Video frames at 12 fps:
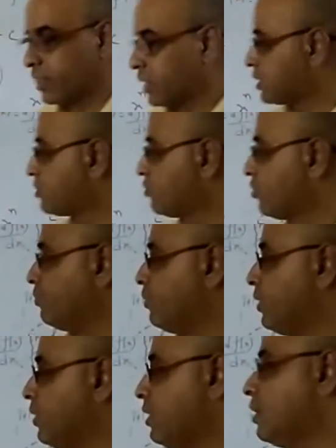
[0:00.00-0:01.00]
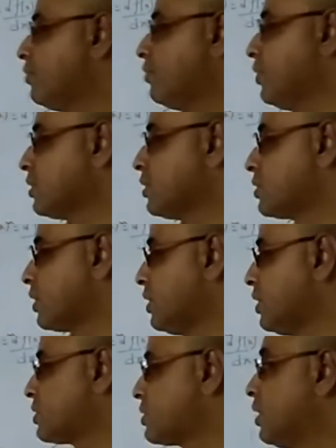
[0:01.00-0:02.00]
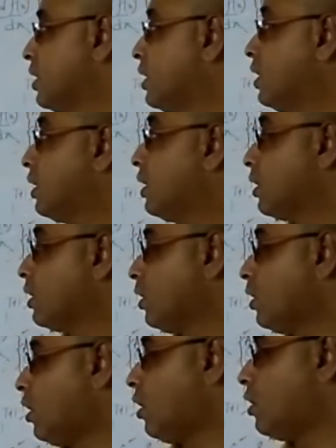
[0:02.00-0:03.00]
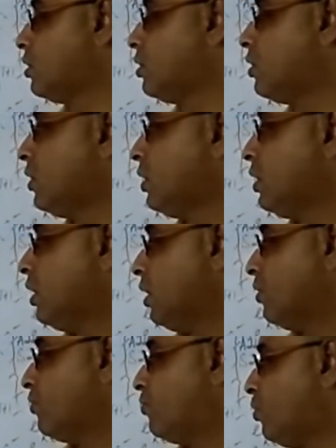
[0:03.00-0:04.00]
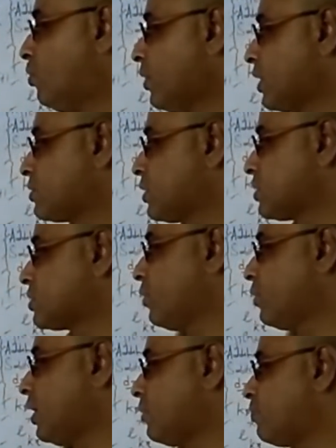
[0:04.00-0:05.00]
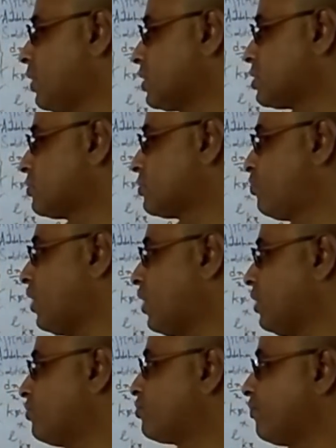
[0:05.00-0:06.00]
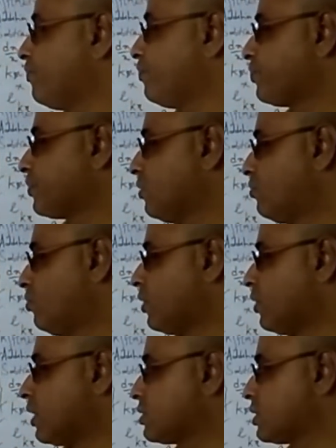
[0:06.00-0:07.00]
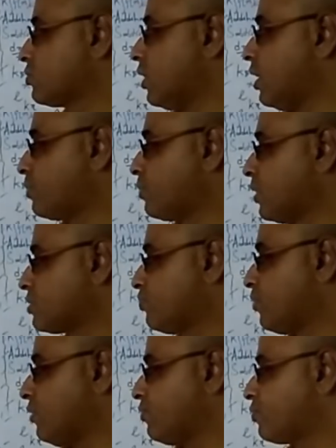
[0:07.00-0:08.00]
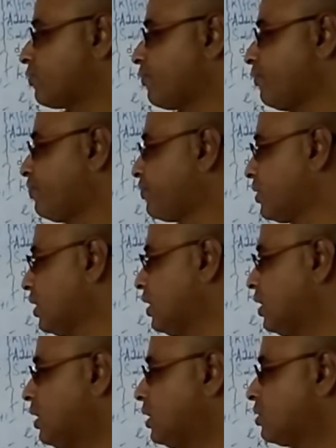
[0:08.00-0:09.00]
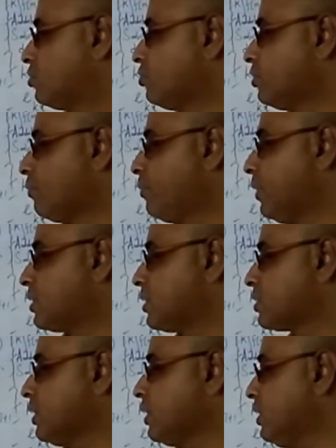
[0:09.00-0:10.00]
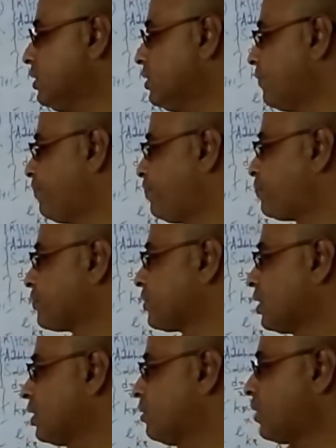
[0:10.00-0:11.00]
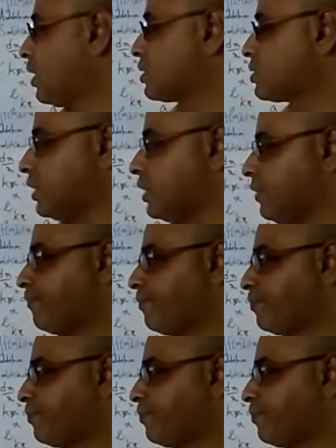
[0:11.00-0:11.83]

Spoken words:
this will be, the answer is log 4x square plus 5. 4x square plus 5 to the base e plus c.